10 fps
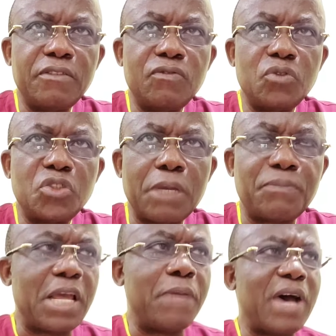
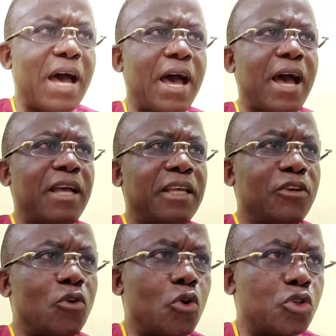September,
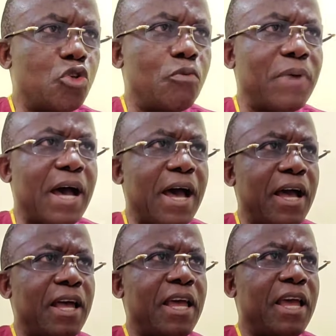
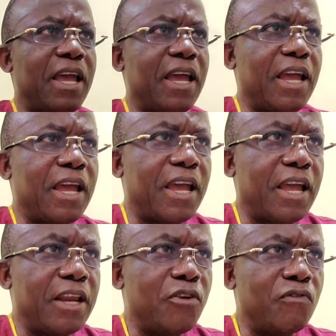October,
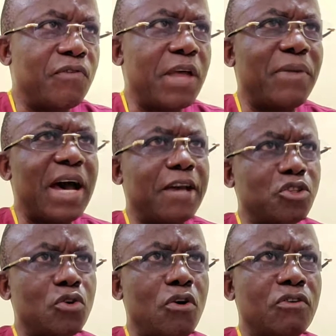November, and
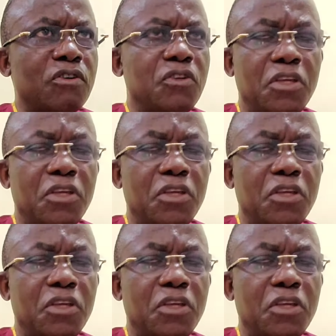so on.